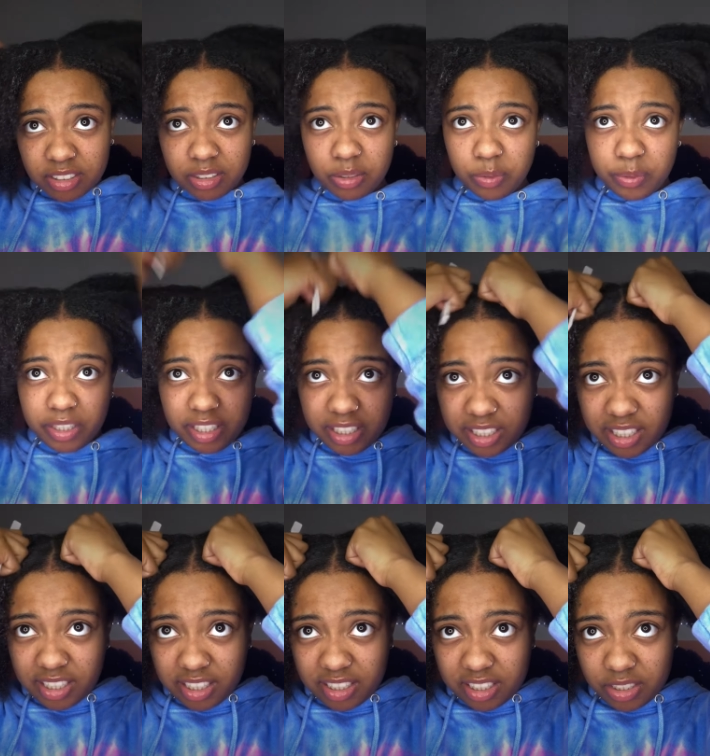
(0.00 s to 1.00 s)
we can get
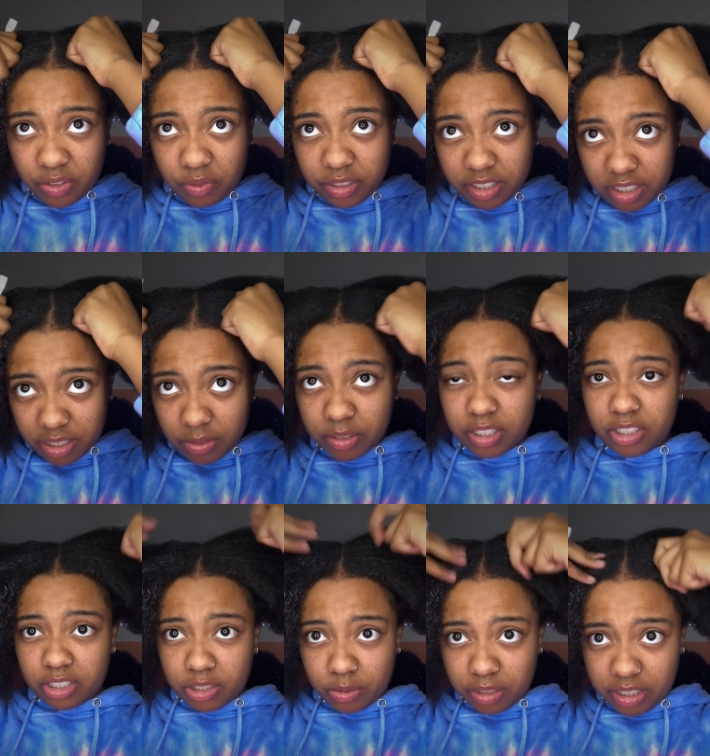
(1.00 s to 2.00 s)
it, because if we don't, it's
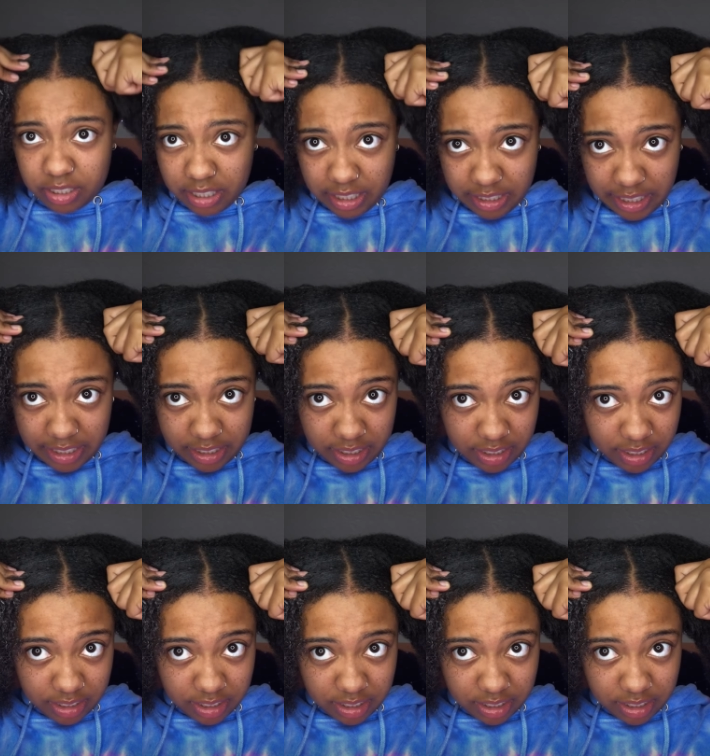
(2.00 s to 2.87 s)
just gonna stay like this.